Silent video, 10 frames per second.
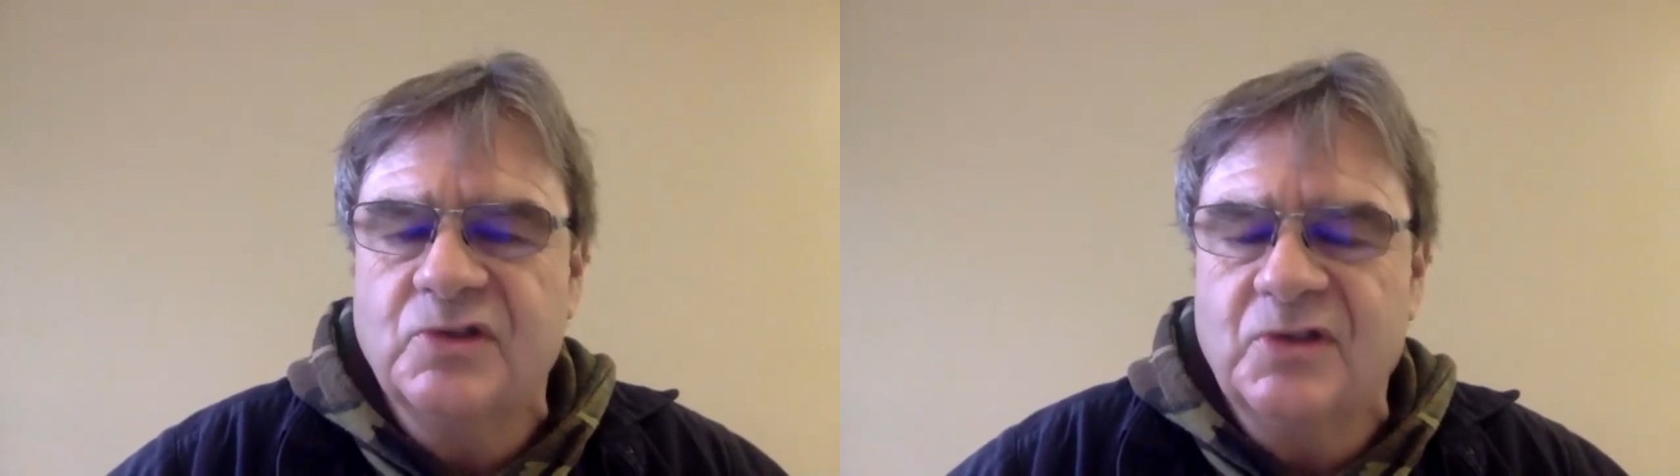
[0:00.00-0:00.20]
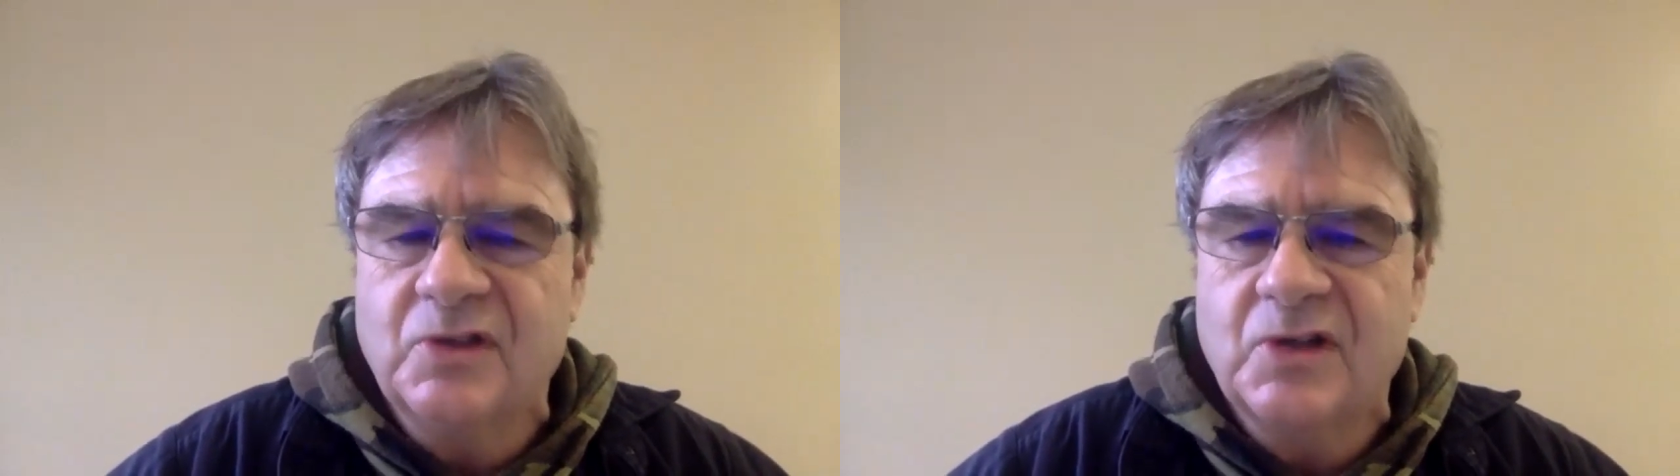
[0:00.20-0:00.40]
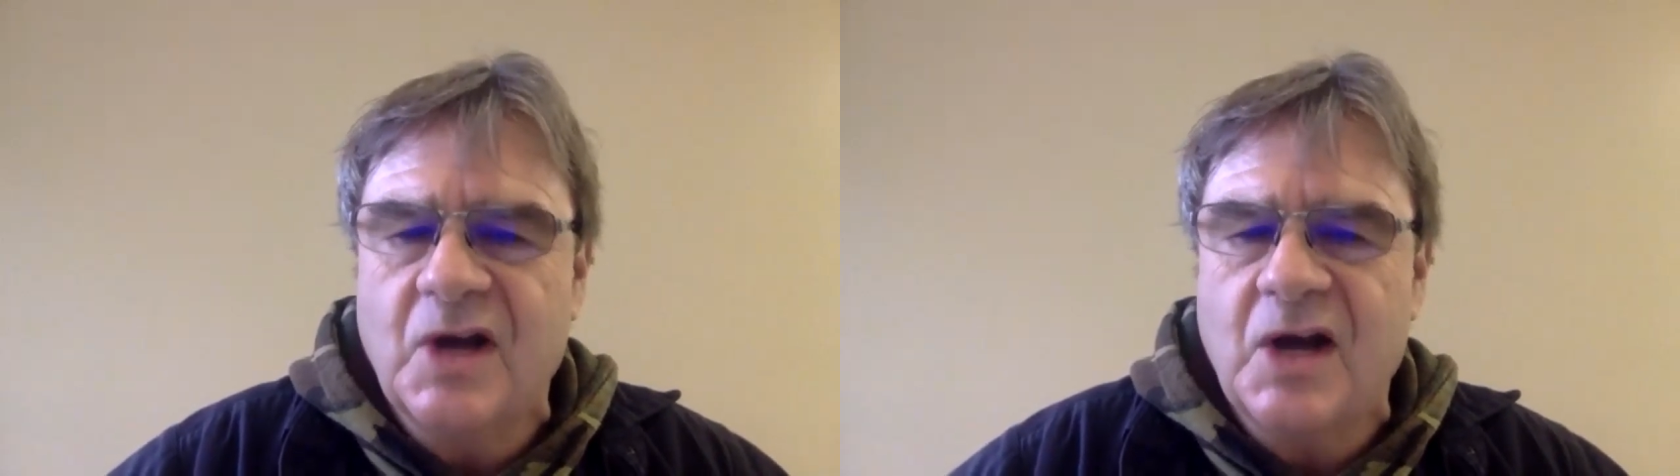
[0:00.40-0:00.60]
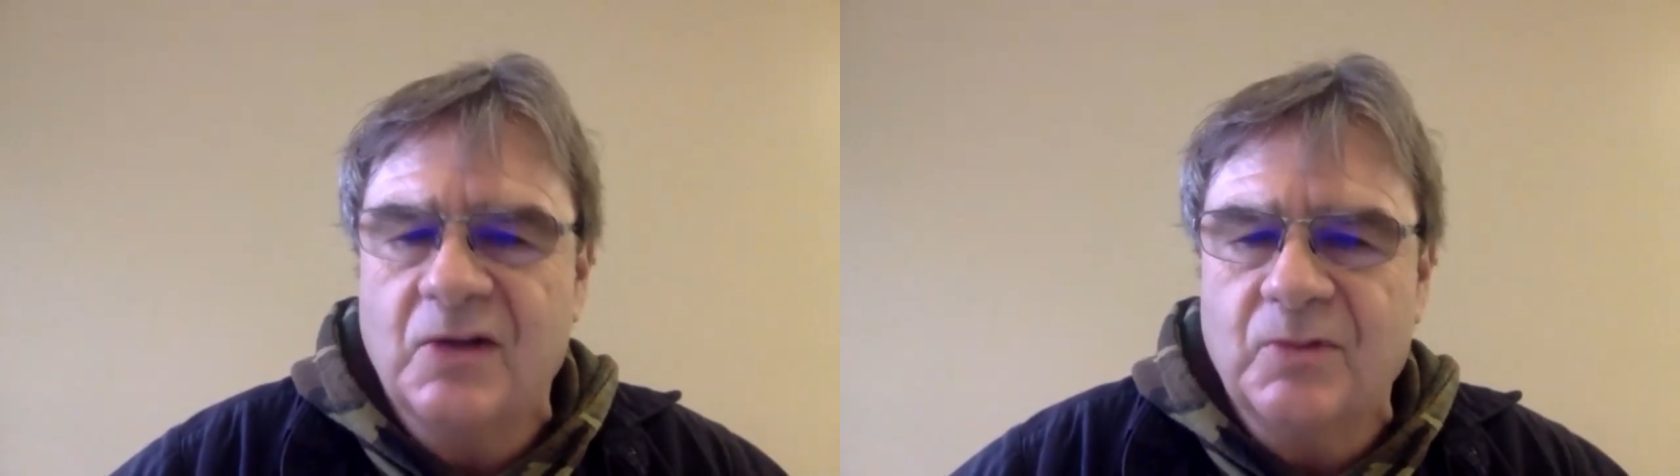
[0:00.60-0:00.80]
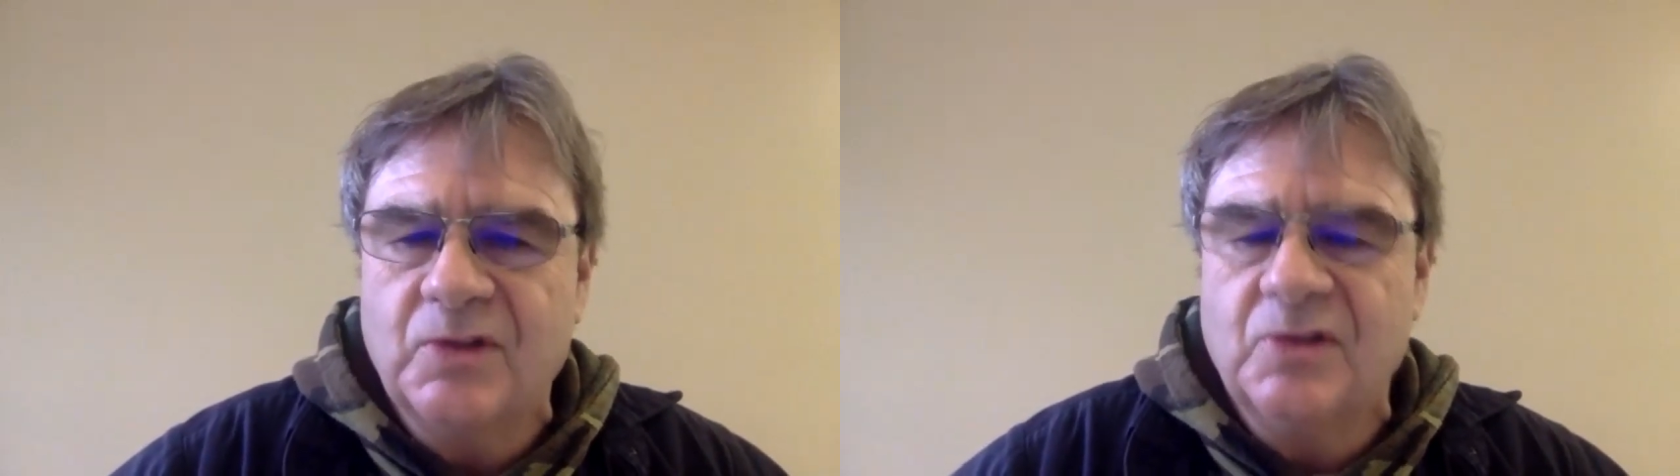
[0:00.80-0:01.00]
the
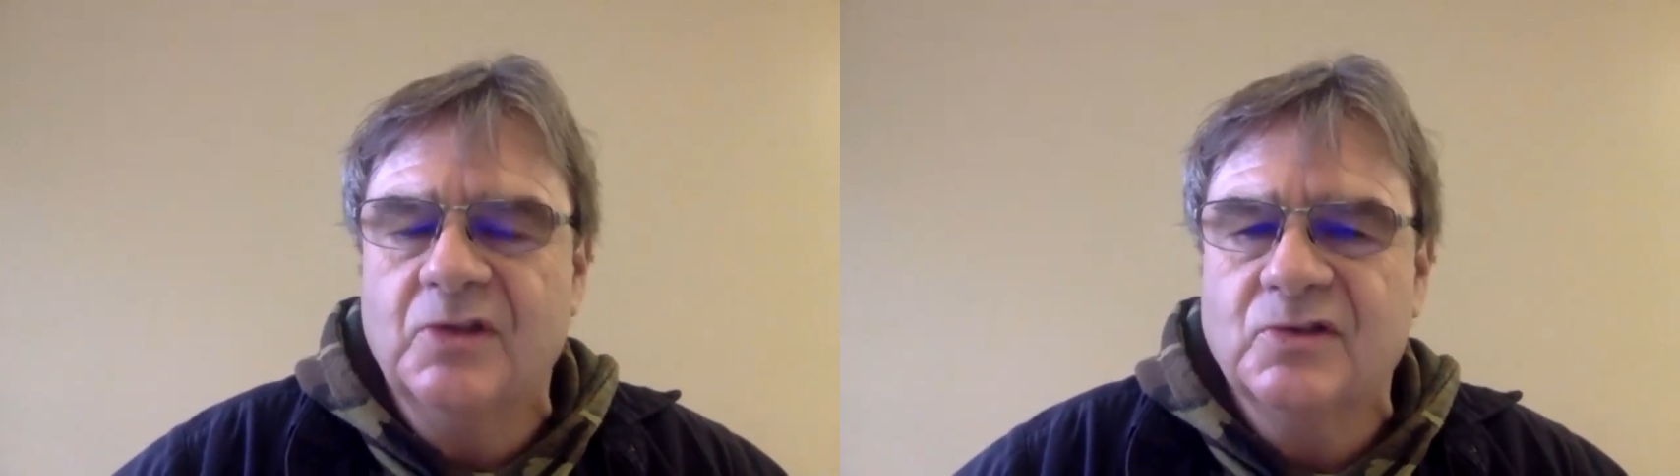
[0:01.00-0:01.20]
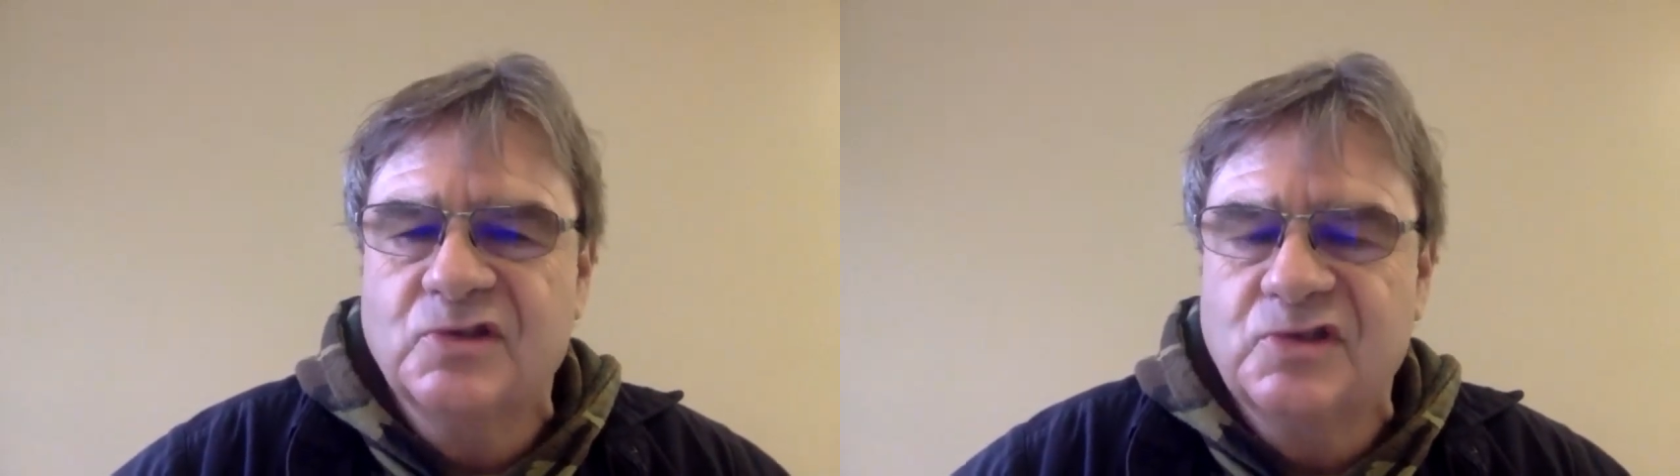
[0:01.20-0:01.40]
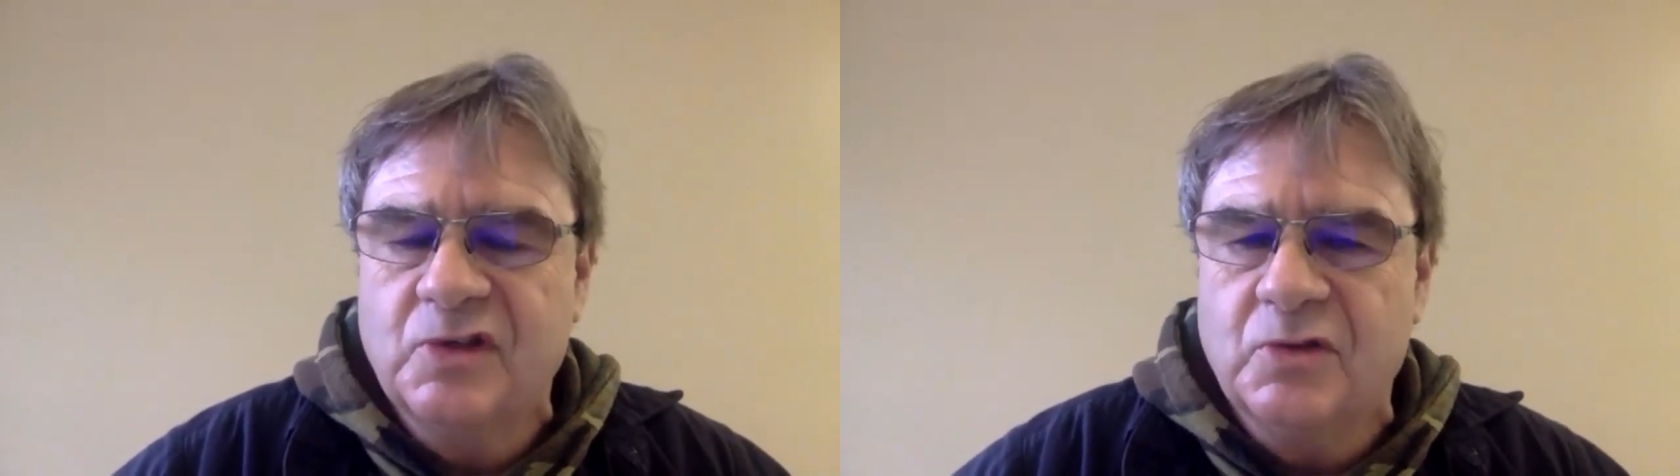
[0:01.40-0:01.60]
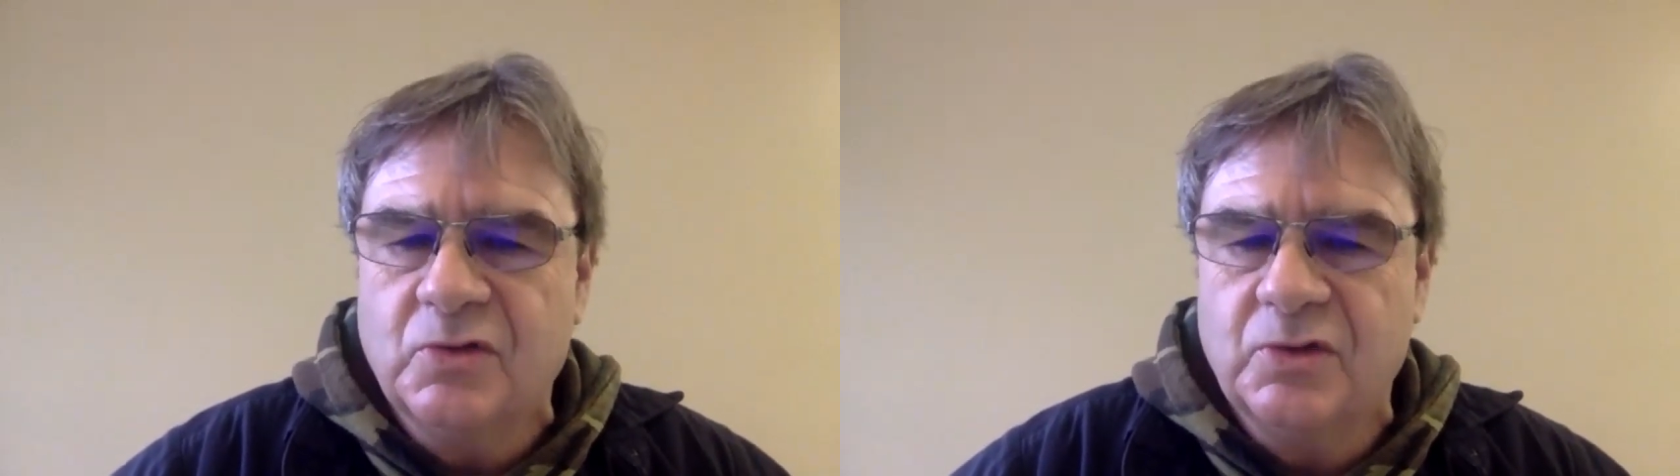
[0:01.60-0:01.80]
economy is still